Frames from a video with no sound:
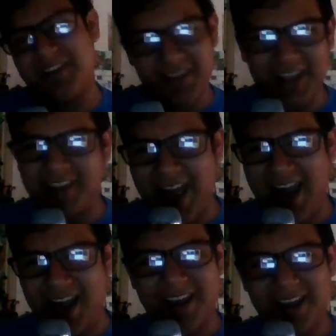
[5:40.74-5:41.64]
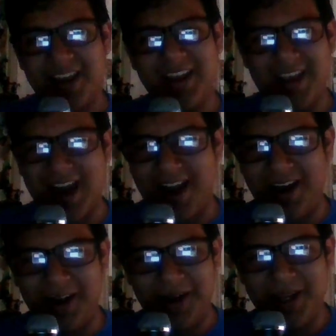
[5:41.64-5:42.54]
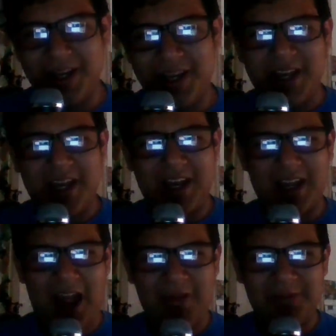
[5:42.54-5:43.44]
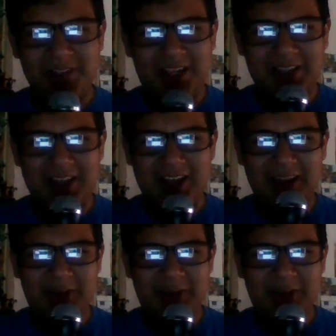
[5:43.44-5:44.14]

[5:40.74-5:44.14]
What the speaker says: like that. Yeah, I really like that.